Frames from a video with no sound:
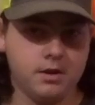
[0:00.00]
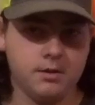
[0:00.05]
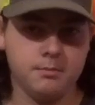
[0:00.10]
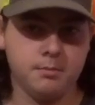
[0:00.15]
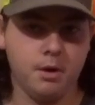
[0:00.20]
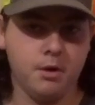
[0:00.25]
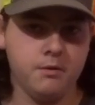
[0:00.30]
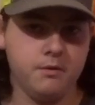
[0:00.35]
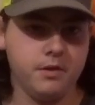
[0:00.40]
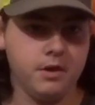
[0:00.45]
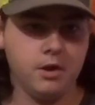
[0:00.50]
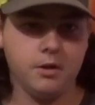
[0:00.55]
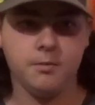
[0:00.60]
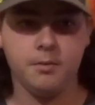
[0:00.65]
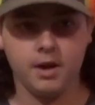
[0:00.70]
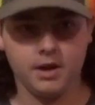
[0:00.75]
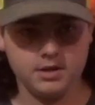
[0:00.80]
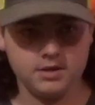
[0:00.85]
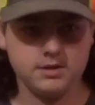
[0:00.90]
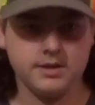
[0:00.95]
a bow video,
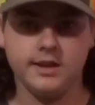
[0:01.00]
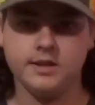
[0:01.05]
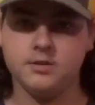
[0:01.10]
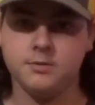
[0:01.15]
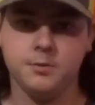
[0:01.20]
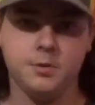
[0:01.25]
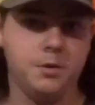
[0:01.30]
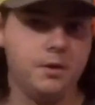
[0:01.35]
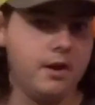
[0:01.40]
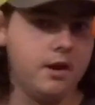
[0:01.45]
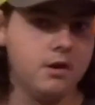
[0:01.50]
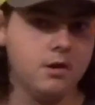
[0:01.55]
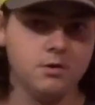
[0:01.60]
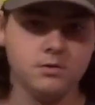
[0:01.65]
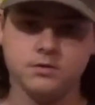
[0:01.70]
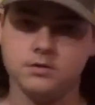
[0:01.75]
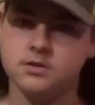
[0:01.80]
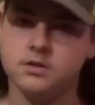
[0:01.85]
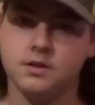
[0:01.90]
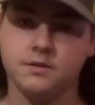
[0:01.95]
but I just got some new
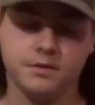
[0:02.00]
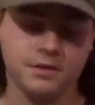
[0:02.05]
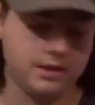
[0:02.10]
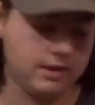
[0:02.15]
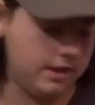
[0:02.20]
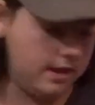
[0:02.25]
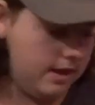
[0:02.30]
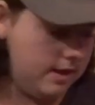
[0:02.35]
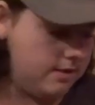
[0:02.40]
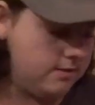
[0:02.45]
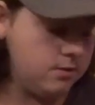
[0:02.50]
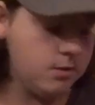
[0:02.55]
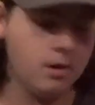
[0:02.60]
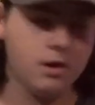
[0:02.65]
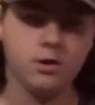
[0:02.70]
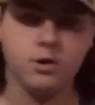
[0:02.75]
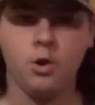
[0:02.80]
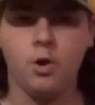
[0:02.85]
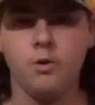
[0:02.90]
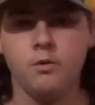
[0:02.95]
arrows and stuff like that, so
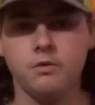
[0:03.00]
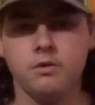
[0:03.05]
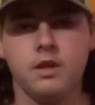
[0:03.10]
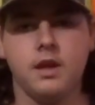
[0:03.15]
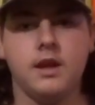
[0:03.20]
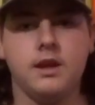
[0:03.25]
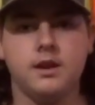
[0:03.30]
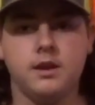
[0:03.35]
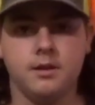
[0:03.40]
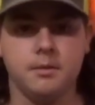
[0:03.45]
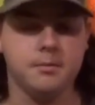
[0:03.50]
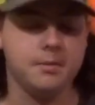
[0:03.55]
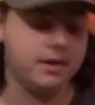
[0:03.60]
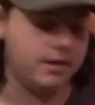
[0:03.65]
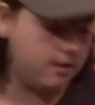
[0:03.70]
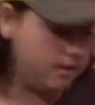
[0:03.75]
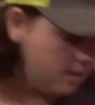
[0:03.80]
I'll go over that in a minute.